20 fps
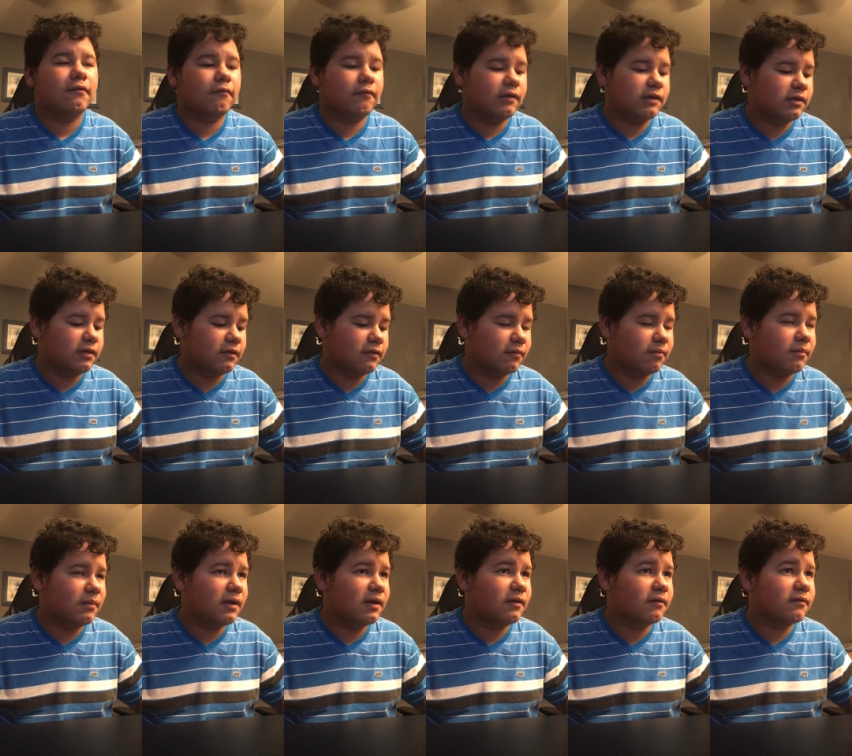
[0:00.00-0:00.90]
with this
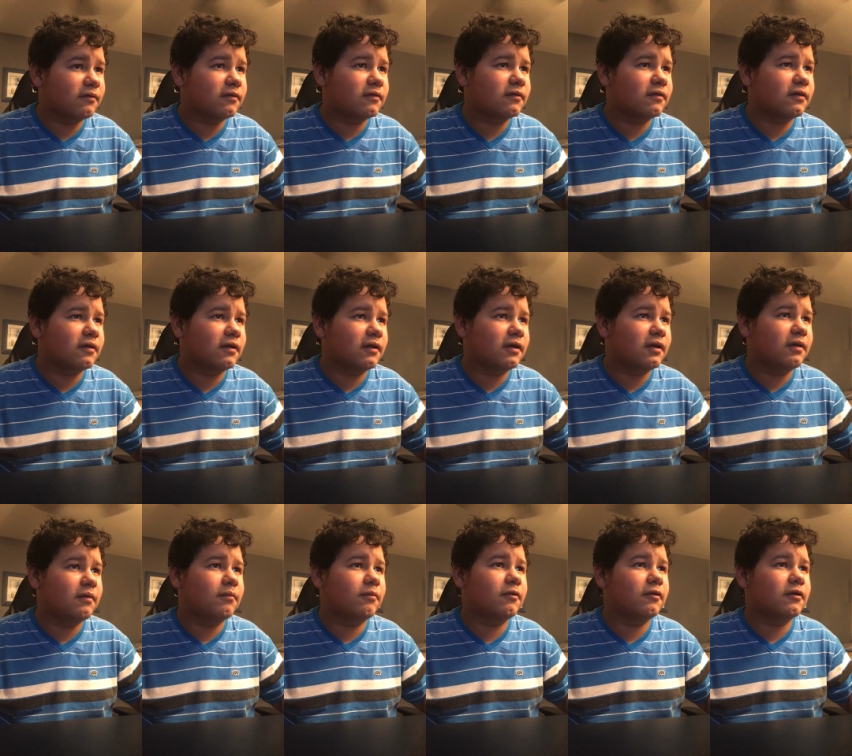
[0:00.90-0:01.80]
mouse and
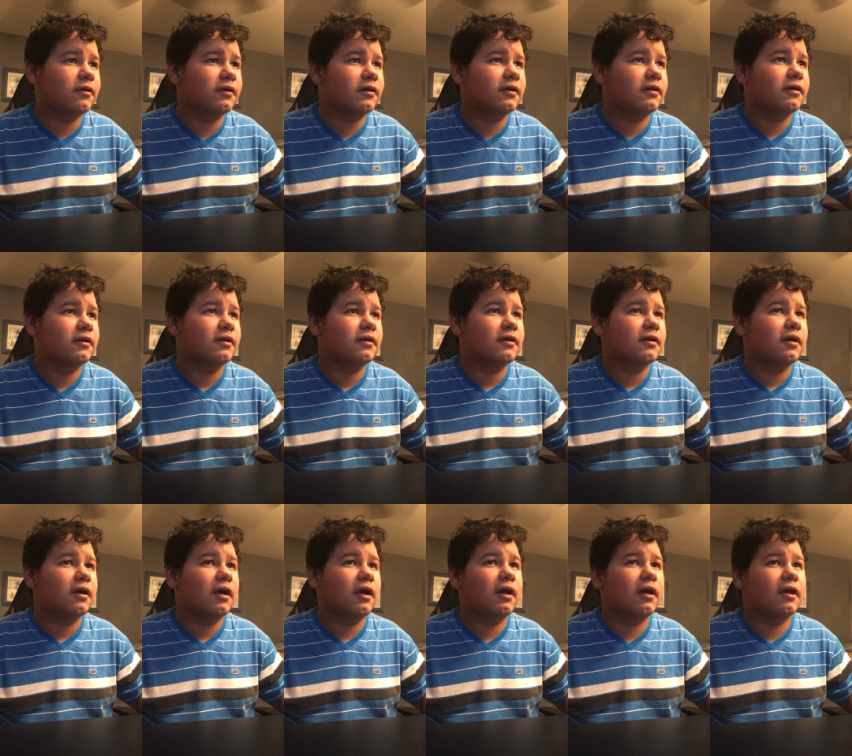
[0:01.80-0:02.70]
keyboard
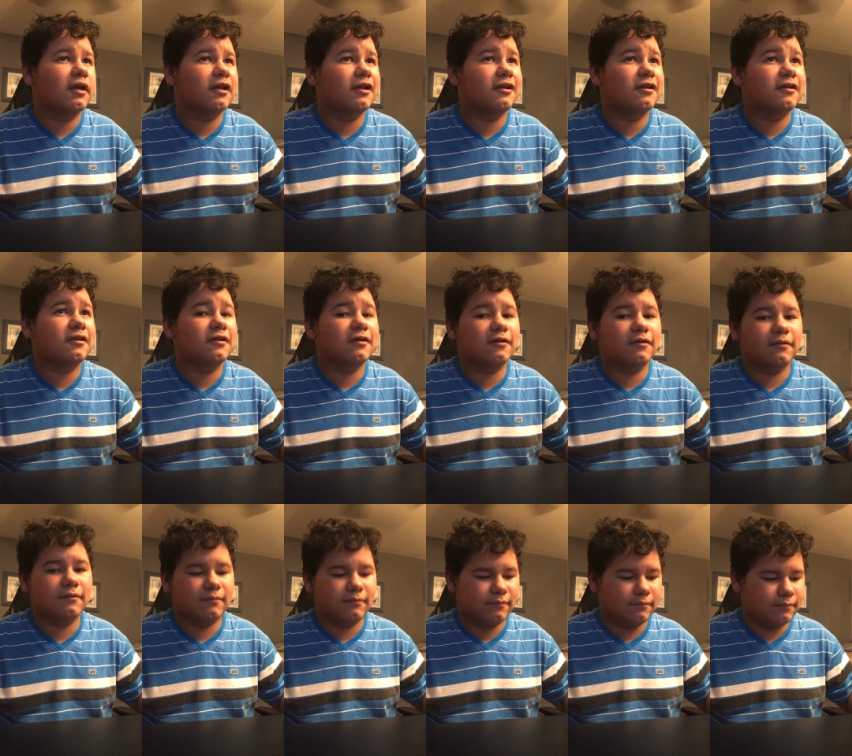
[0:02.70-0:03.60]
and
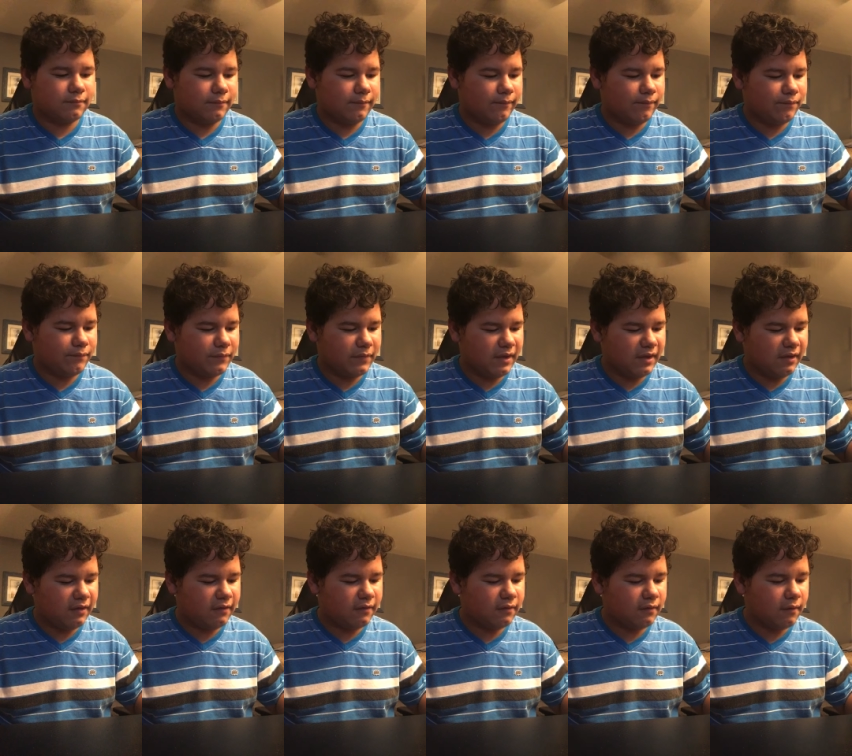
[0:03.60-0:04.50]
um,
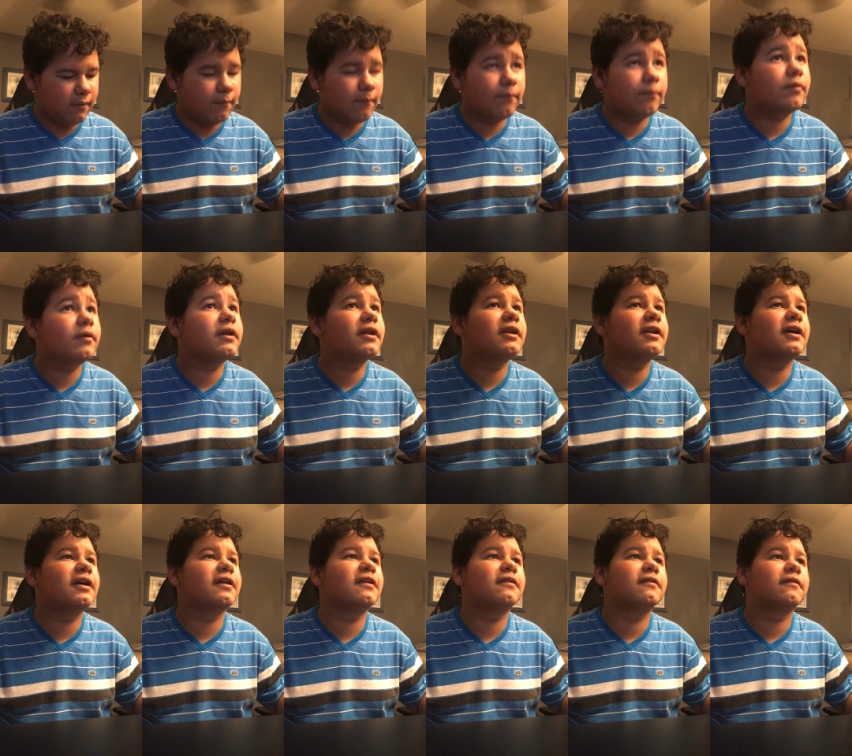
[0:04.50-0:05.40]
it's um pretty
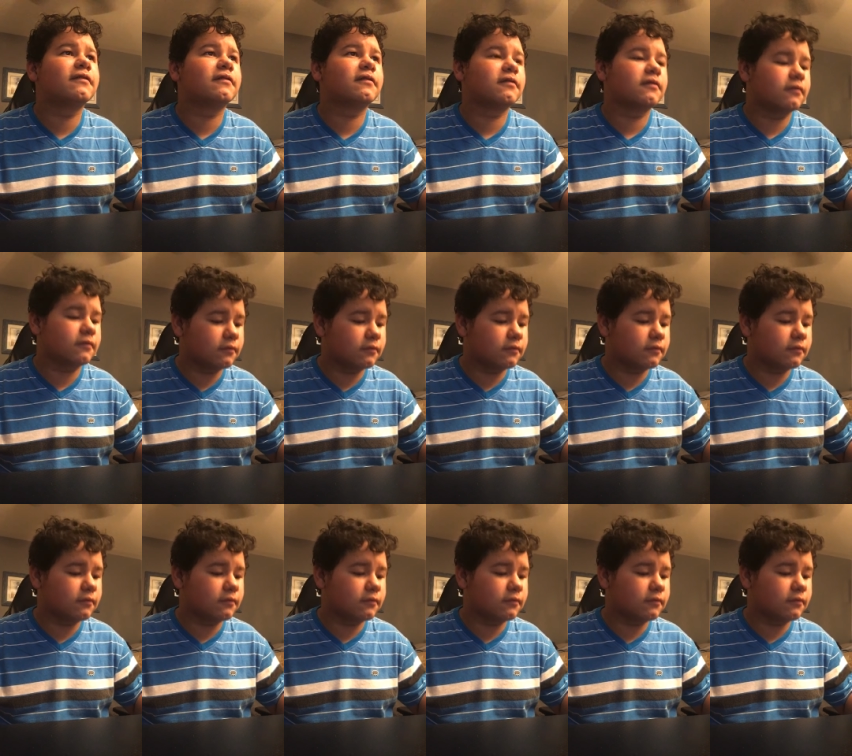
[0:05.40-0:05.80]
nice.